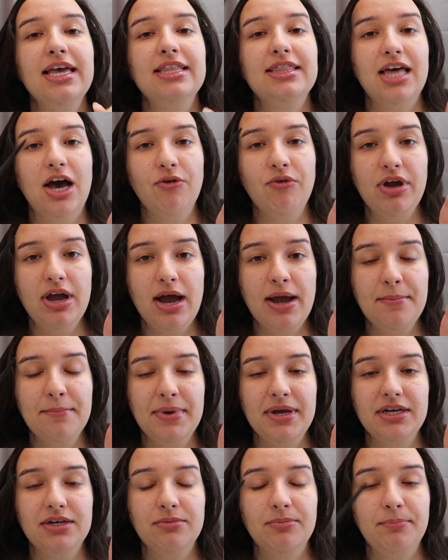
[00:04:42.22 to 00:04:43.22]
That way I
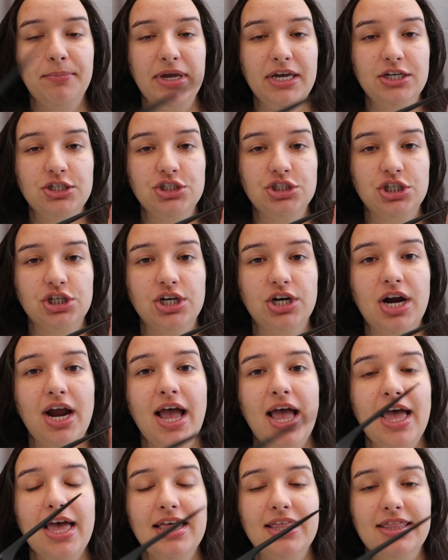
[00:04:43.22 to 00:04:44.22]
make
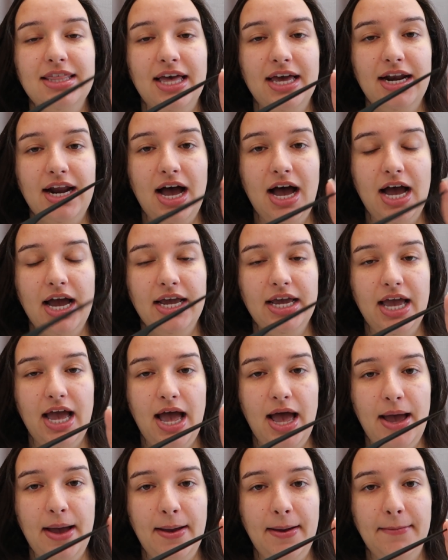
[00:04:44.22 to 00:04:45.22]
sure that I
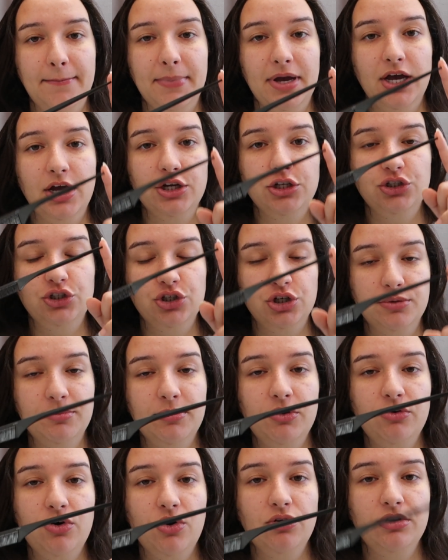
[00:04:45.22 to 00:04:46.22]
am
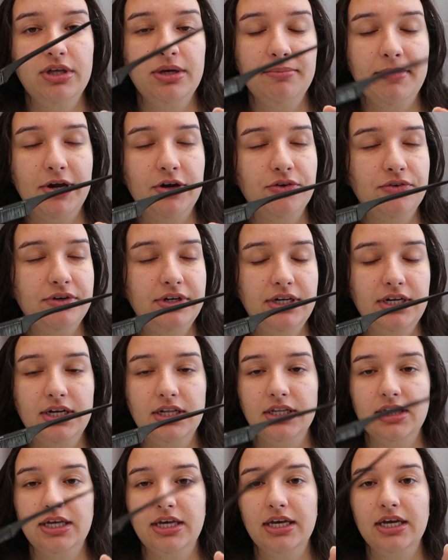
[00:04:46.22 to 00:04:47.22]
derma rolling,
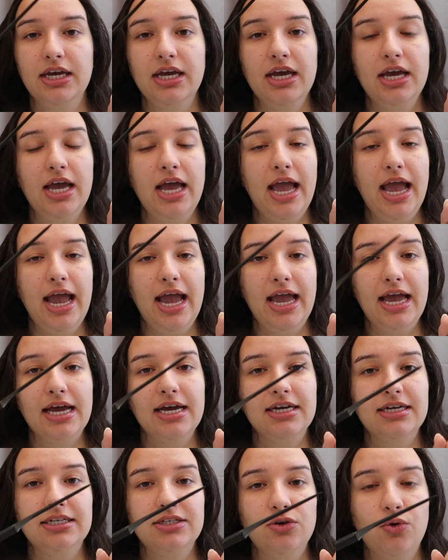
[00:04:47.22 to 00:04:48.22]
microneedling,
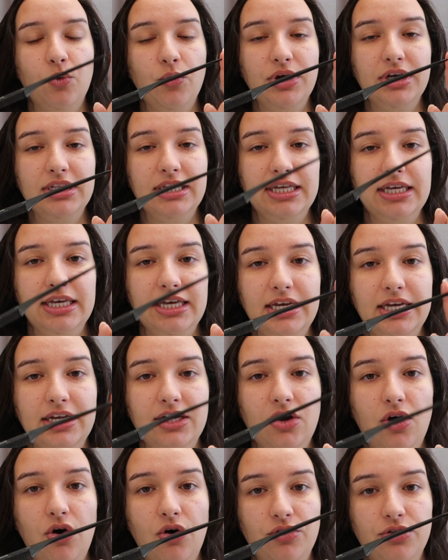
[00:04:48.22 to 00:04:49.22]
and oiling
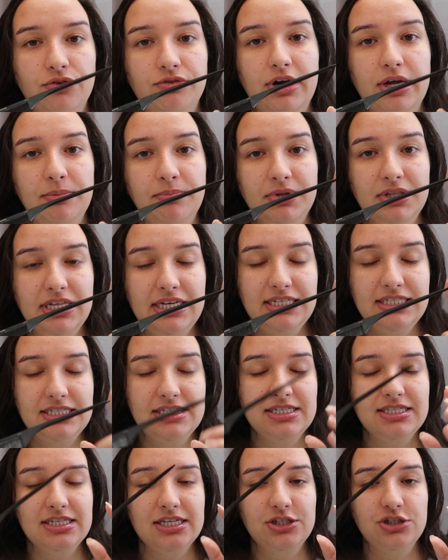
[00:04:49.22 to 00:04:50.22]
in all the right
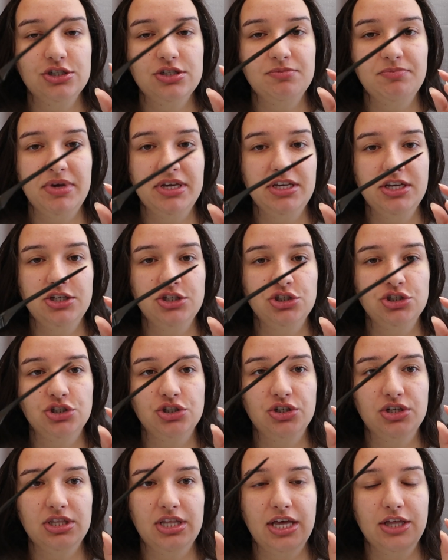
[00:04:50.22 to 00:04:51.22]
places, and just making
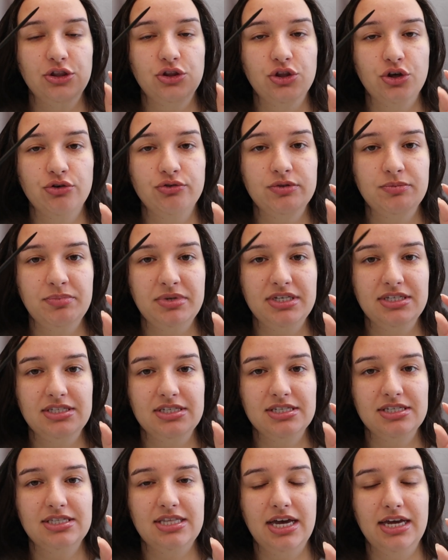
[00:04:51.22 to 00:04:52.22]
sure that those
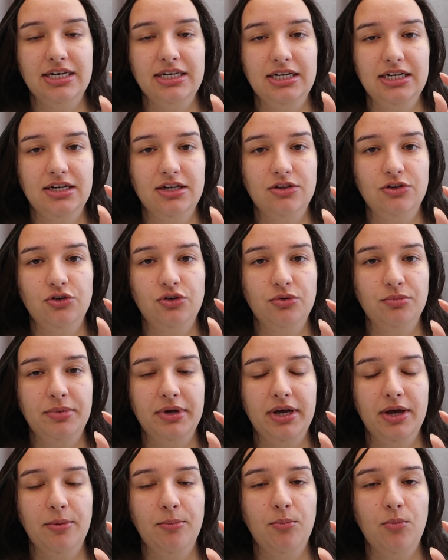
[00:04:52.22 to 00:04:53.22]
pieces that need a little
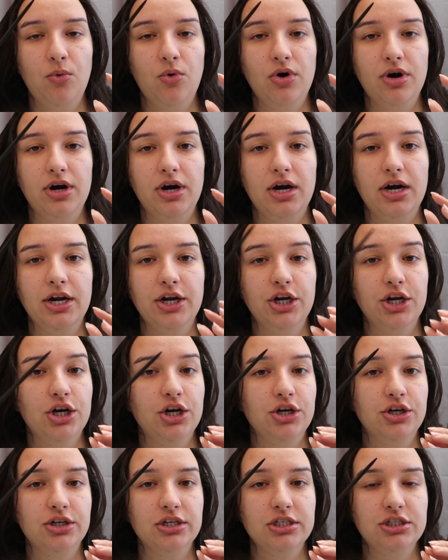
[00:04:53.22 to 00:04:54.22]
bit more
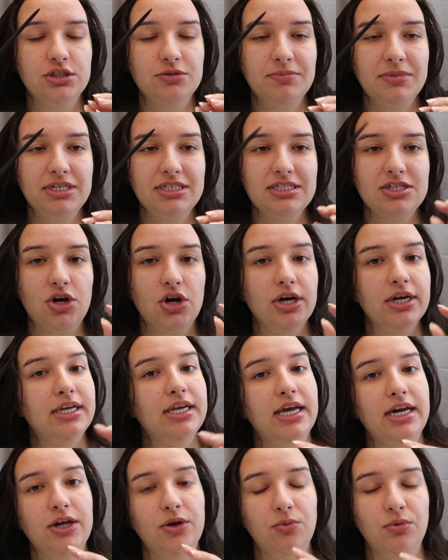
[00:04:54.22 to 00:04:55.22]
encouragement are
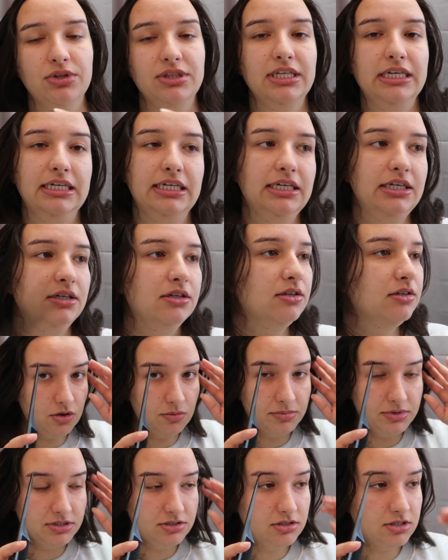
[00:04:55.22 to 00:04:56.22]
getting what they need. So
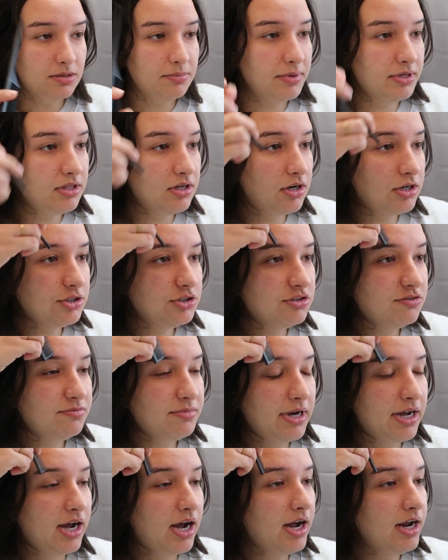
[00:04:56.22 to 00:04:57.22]
I'm gonna start by the arch of
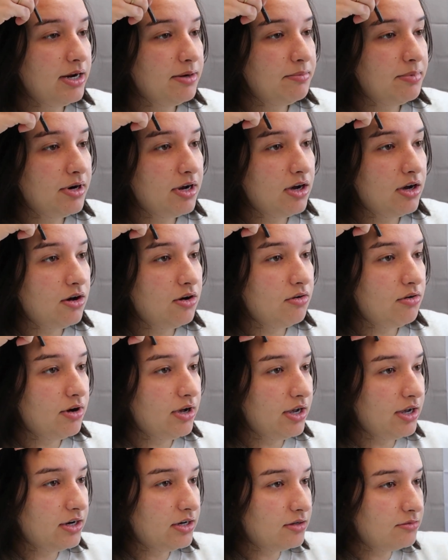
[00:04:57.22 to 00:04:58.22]
my
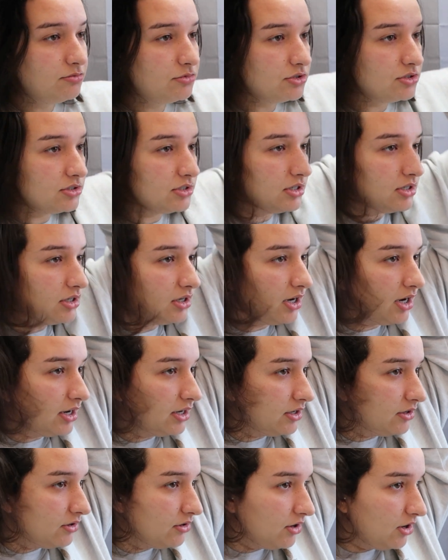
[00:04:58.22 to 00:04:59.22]
eyebrow, and I'm just gonna
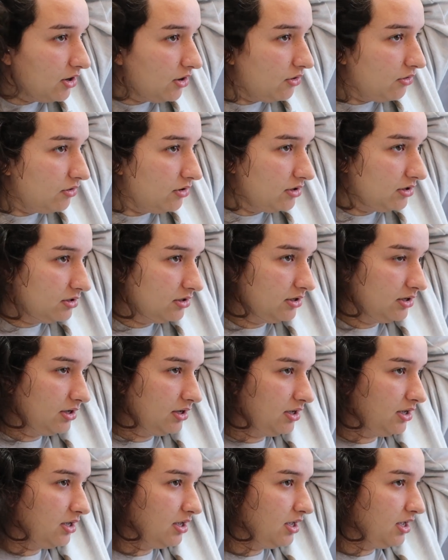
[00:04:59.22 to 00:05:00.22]
kind of go
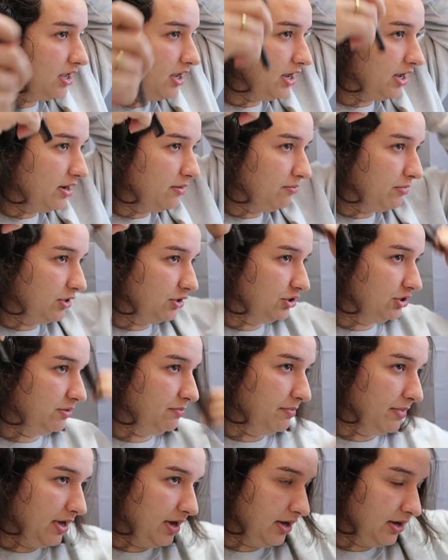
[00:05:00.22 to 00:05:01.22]
and brush
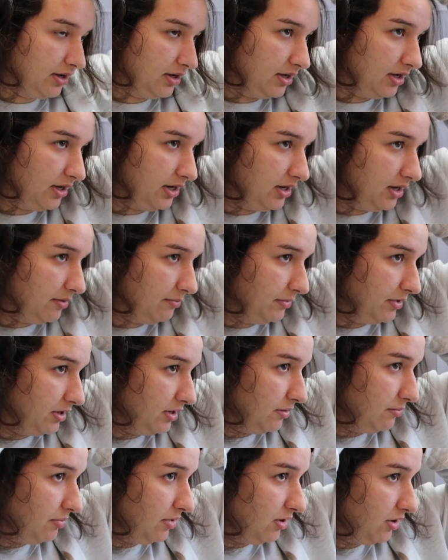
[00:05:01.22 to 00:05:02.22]
it back. And I'm
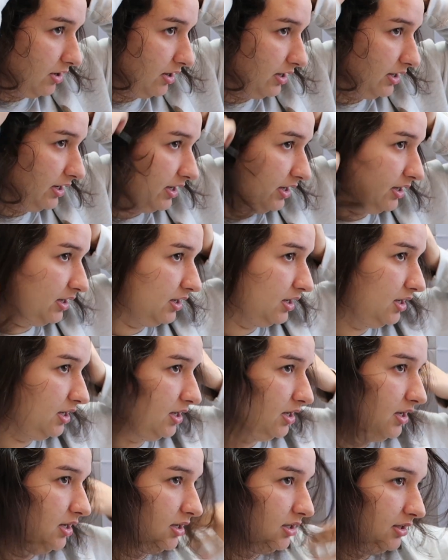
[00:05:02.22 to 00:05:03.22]
gonna part it
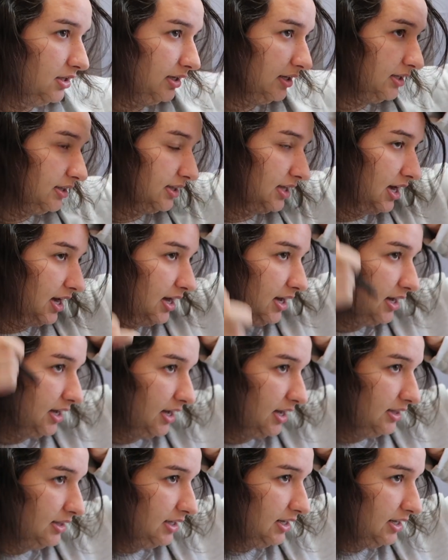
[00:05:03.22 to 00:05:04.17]
like that. And